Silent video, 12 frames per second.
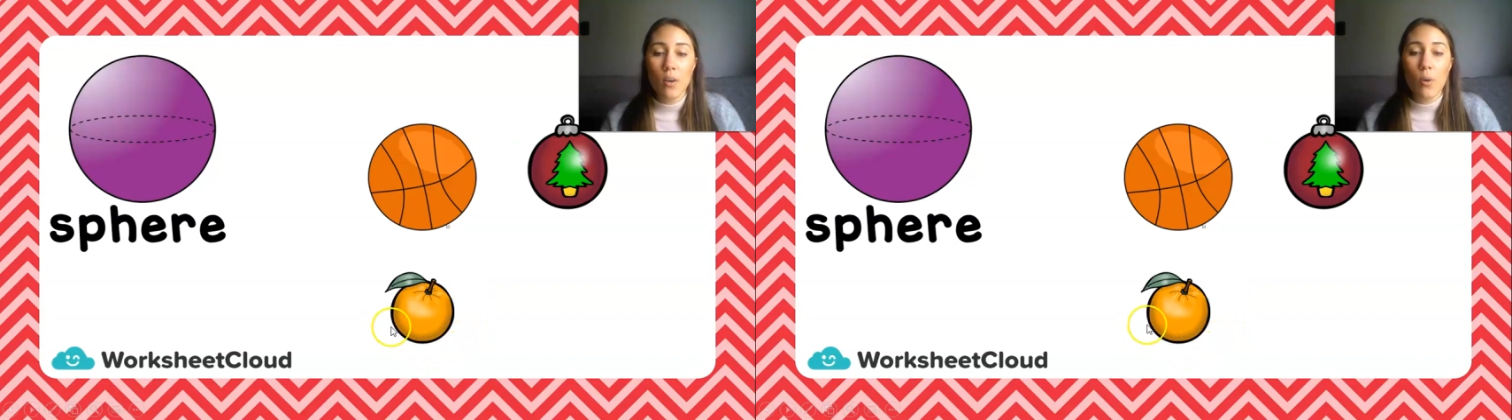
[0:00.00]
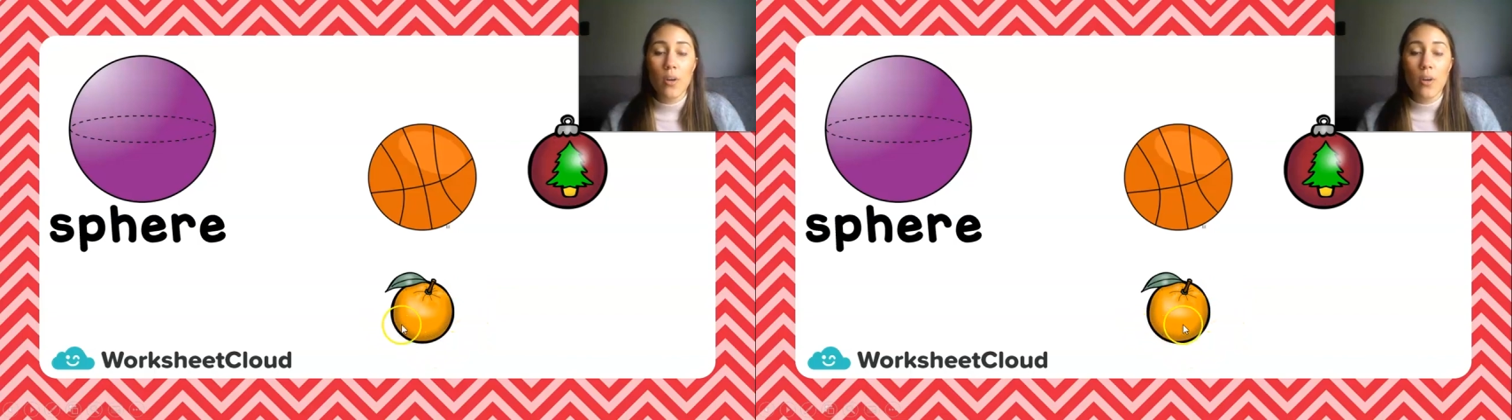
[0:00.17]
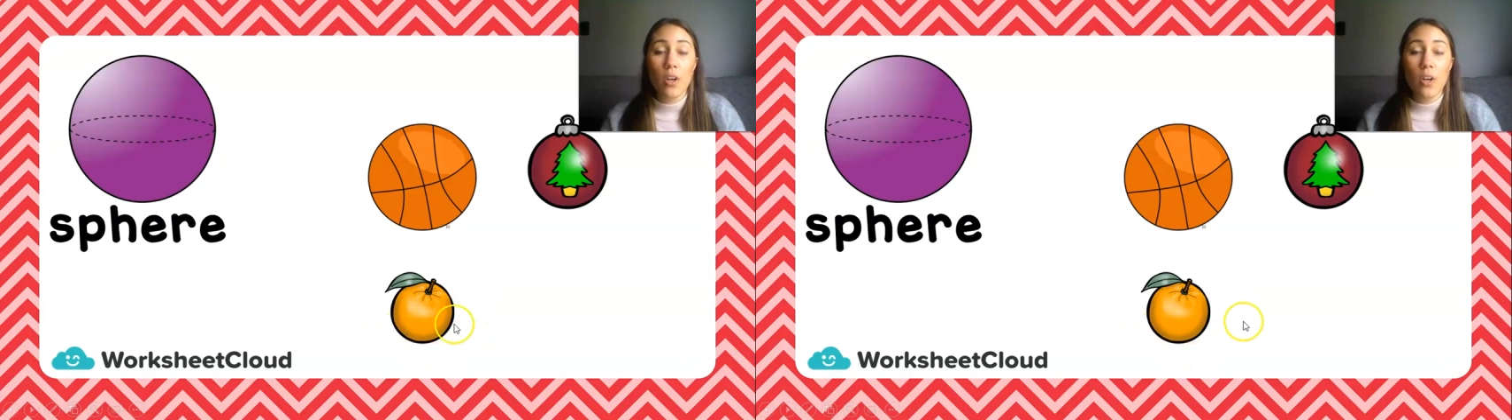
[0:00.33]

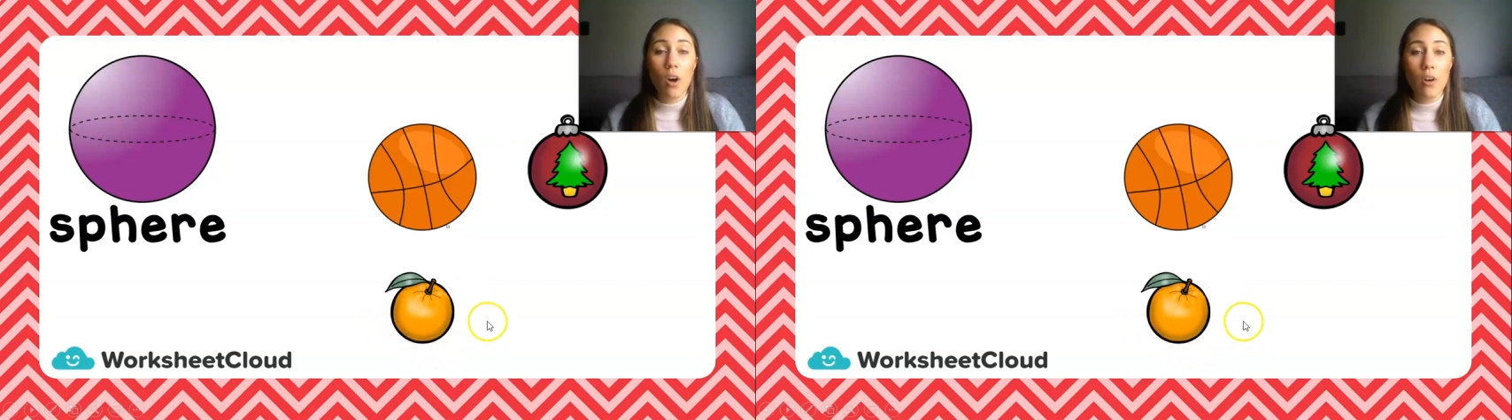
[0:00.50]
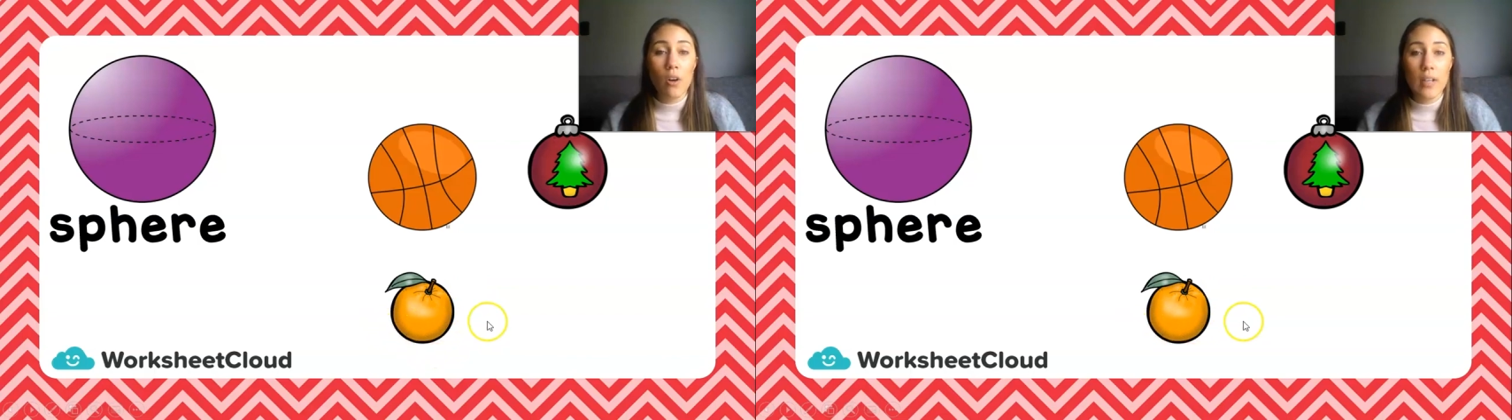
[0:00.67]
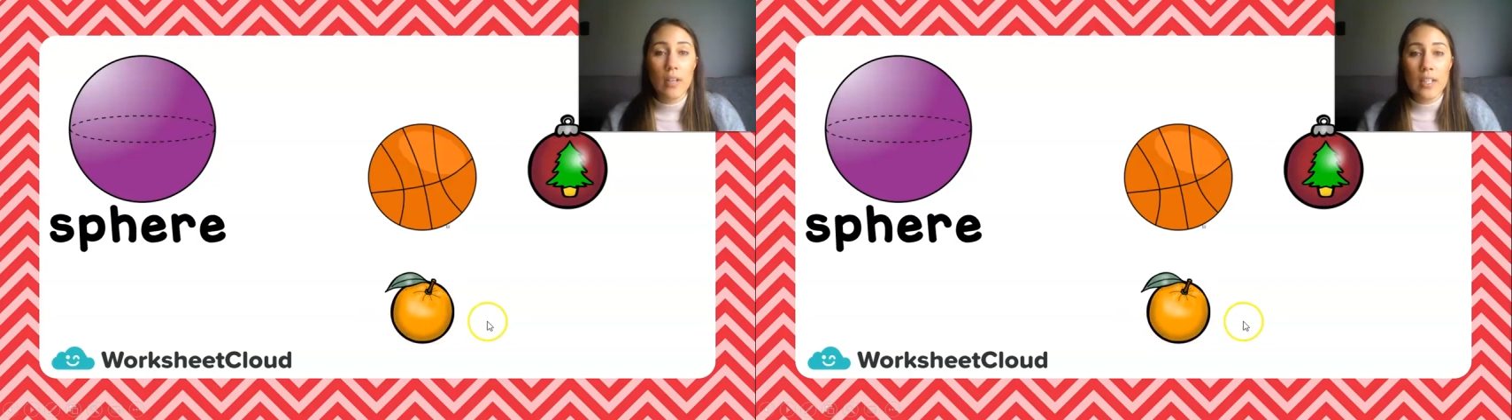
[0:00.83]
or an
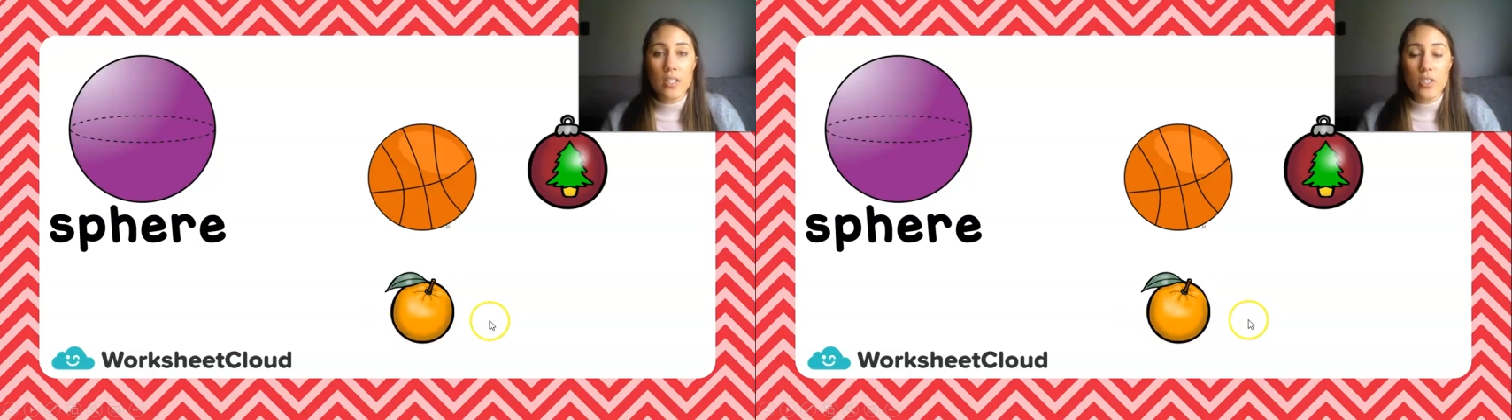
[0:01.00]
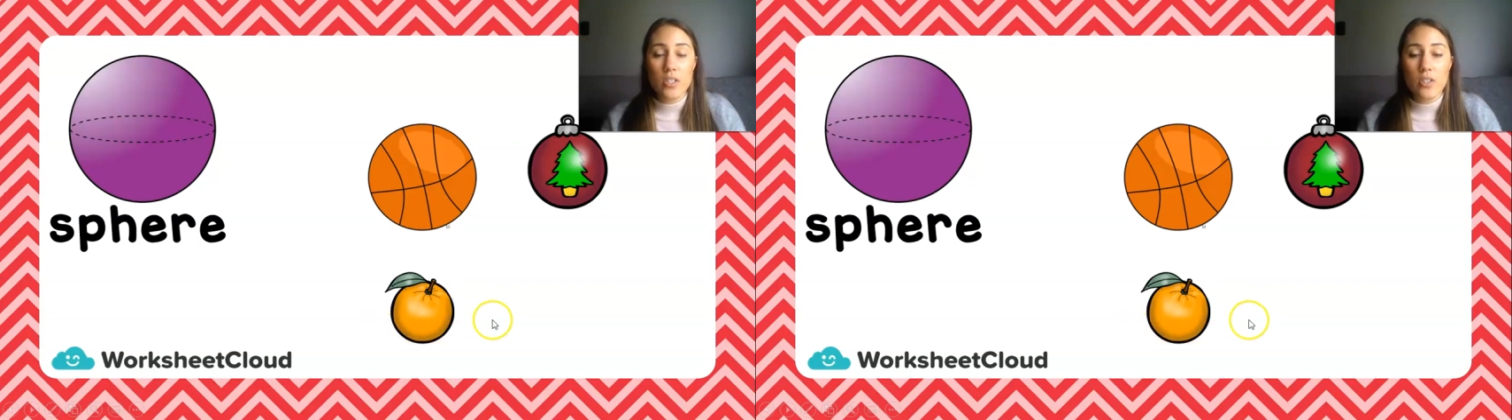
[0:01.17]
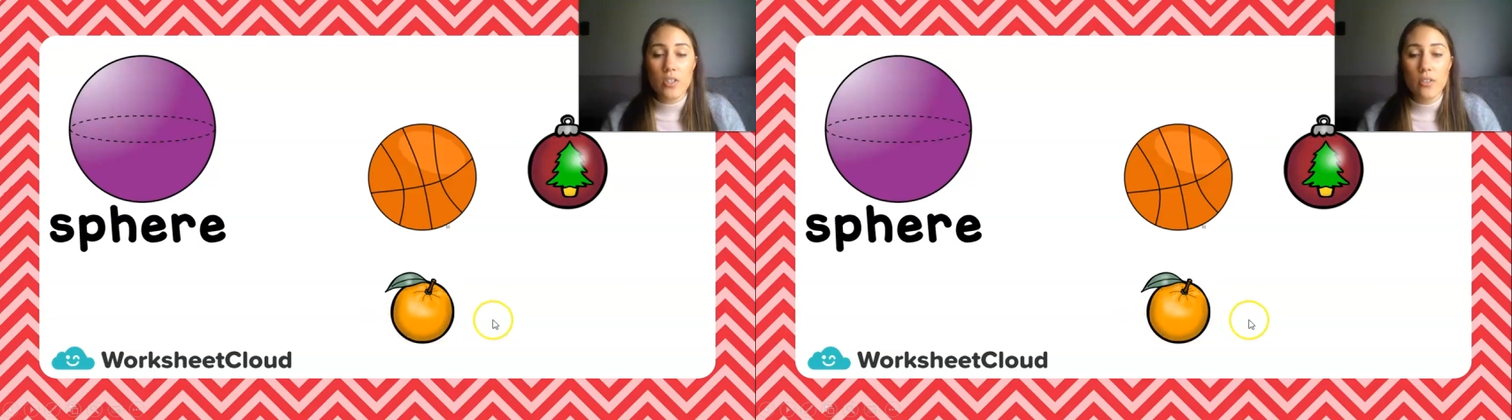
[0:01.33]

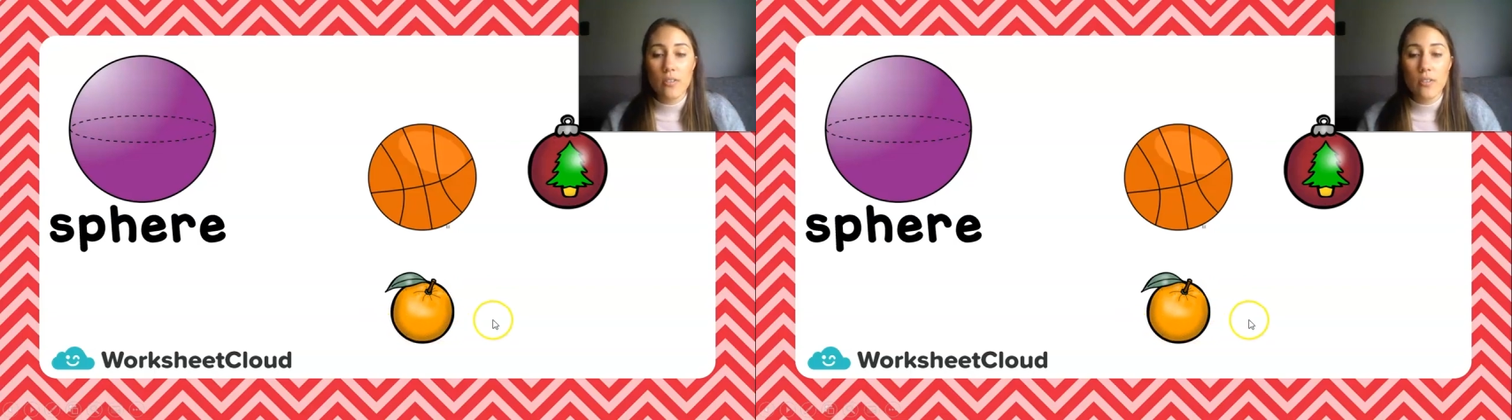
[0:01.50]
orange.